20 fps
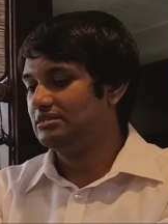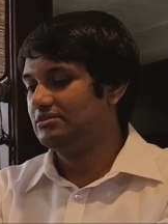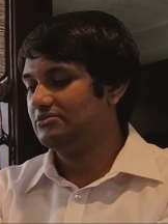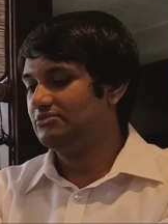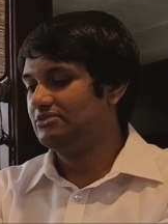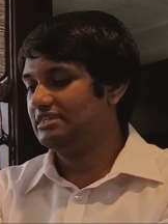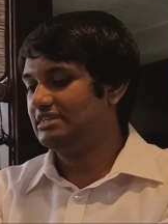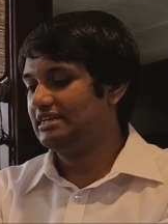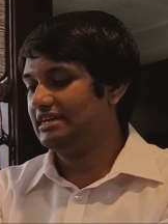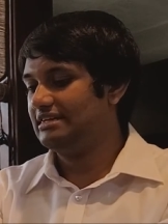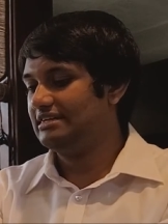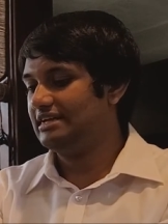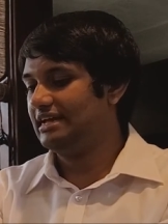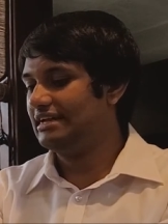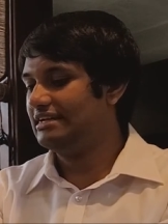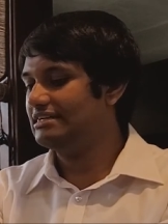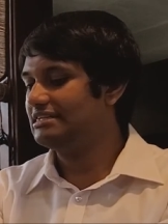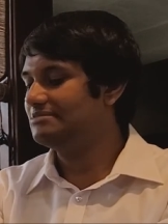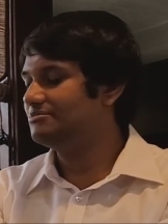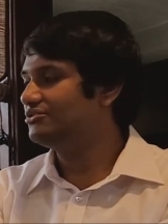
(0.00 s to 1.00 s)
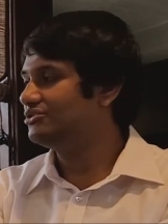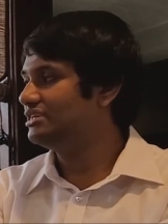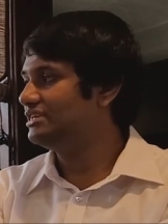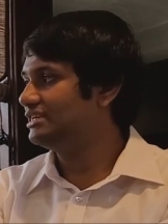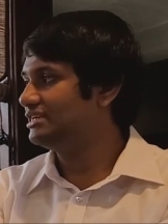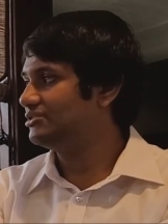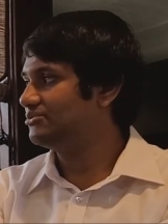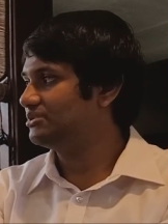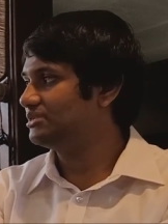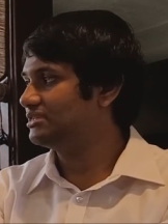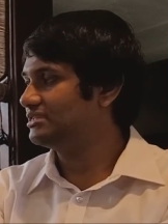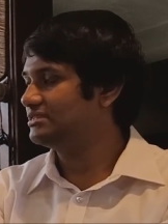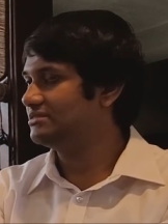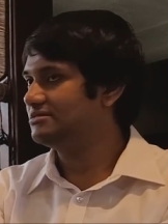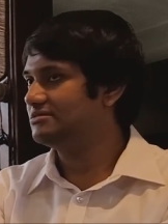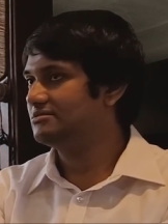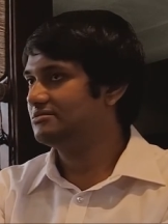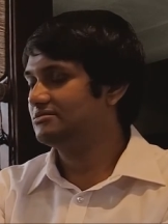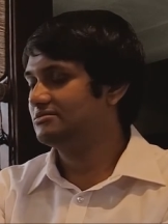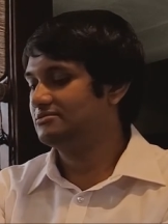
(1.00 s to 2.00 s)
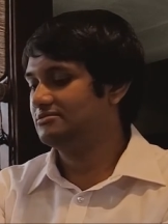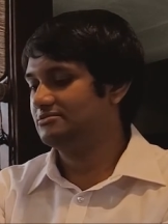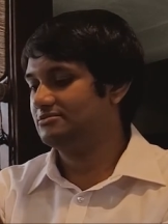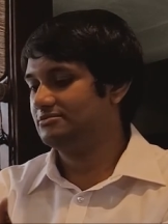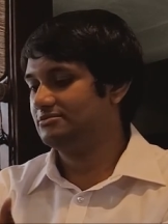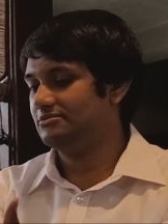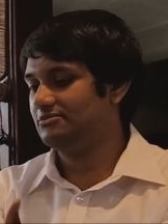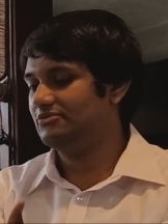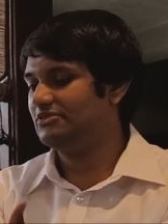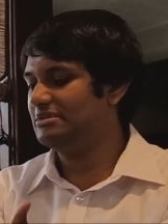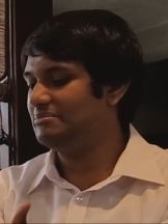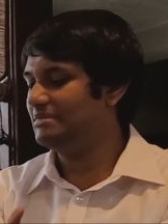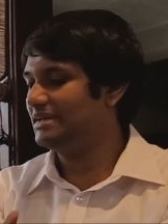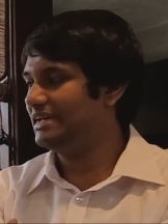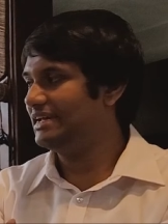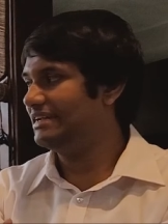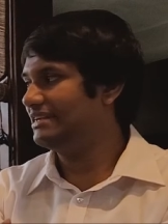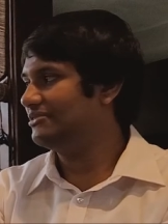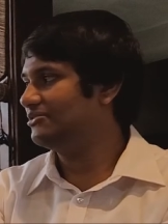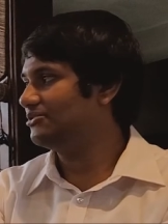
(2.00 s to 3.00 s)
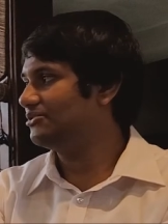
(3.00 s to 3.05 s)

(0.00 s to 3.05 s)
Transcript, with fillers: we can handle bullying towards women